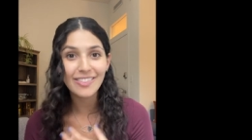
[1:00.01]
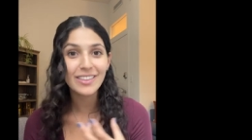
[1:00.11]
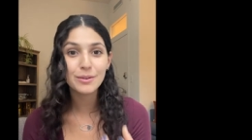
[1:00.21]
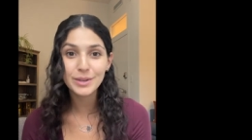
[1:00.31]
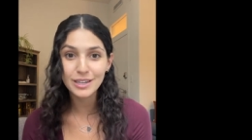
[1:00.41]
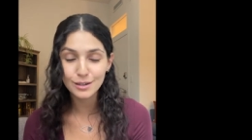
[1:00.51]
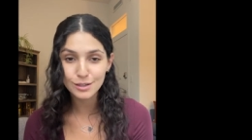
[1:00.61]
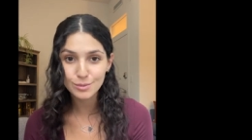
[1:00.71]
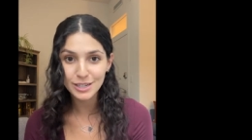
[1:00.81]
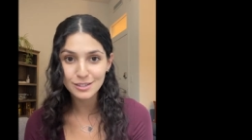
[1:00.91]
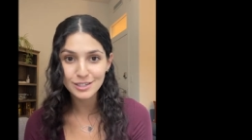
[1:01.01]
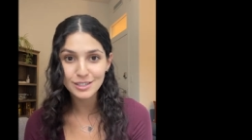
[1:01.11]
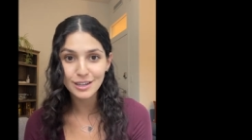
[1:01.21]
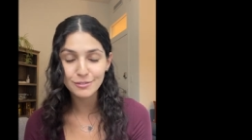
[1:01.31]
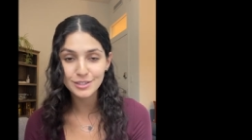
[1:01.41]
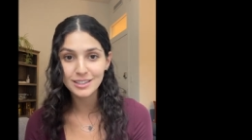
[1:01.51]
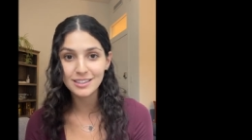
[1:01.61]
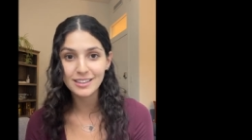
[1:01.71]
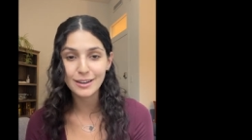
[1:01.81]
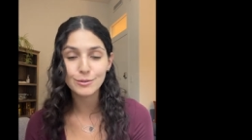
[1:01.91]
and then we can express ourselves in
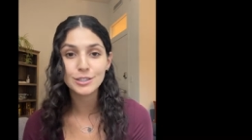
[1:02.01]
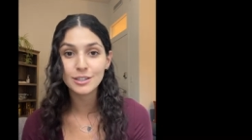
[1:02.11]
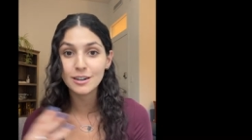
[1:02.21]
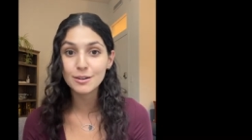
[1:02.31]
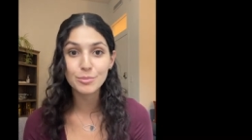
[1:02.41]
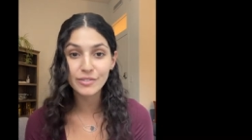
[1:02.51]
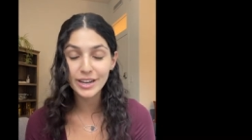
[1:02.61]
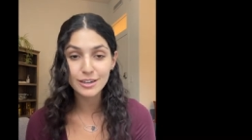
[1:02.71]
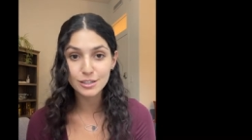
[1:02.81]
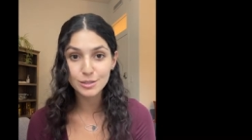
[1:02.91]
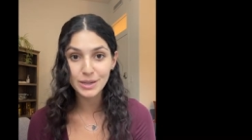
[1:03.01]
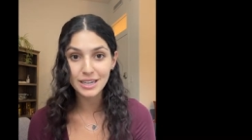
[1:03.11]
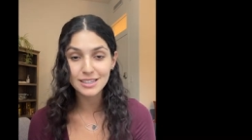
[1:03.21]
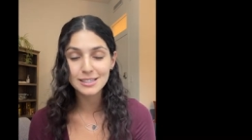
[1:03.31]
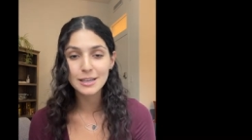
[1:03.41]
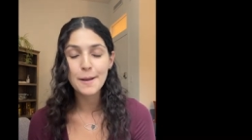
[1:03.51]
the language that our provider speaks.